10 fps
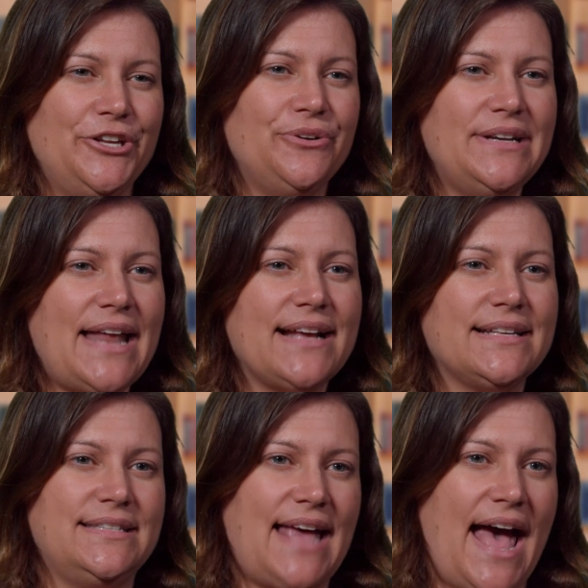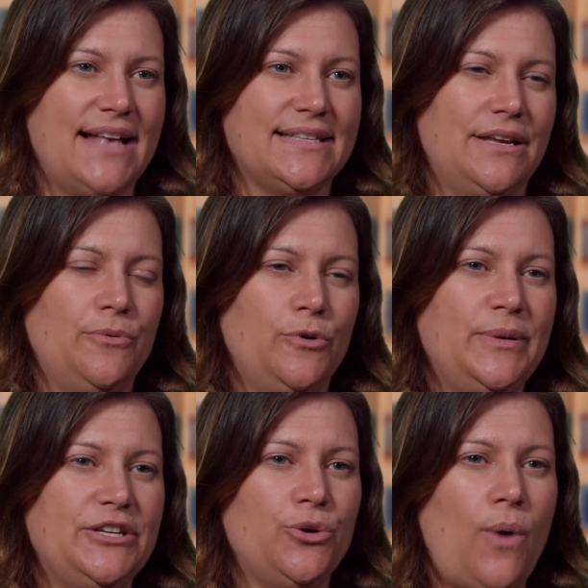Your next task will
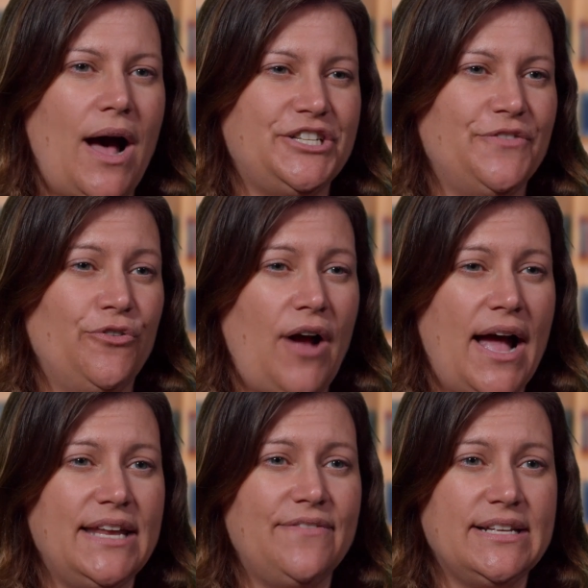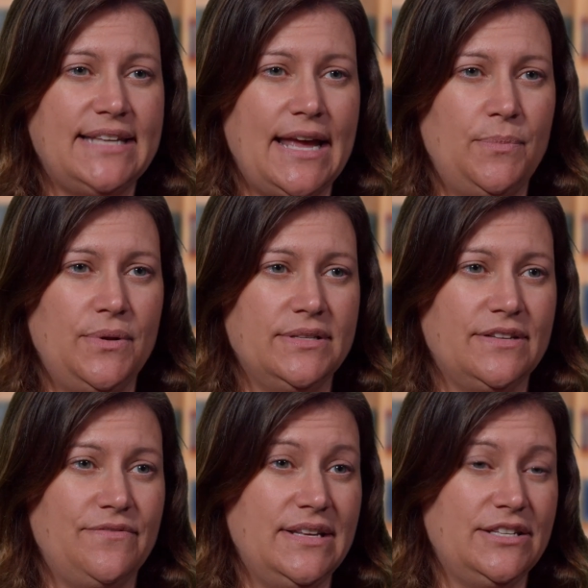be to watch a variety of examples
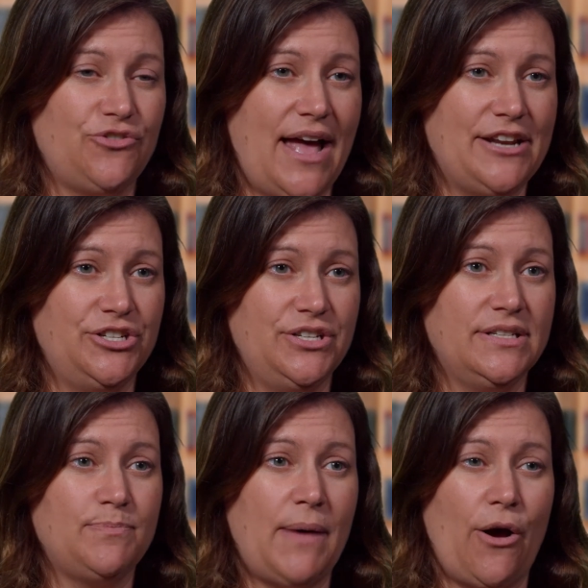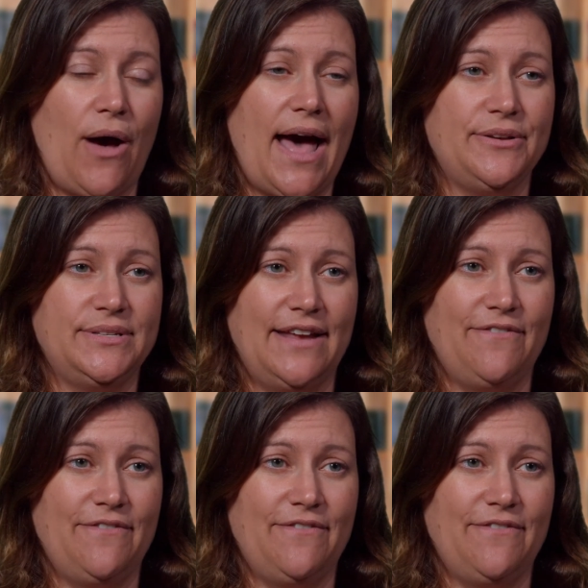of these strategies by Ohio State